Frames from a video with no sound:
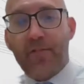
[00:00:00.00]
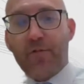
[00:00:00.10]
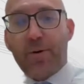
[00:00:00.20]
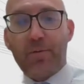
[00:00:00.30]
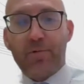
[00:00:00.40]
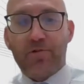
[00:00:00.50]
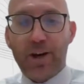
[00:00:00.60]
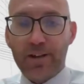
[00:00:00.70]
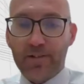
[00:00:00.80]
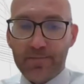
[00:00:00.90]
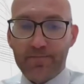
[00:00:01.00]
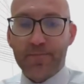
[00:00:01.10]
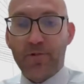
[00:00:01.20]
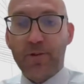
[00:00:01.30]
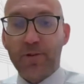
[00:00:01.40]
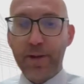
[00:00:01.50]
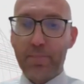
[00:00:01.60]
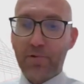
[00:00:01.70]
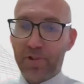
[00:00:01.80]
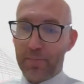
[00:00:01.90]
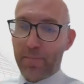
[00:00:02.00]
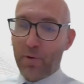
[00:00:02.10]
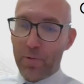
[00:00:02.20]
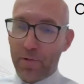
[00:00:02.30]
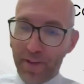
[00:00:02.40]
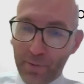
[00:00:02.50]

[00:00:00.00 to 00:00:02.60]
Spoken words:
Everybody was right. Some people said both.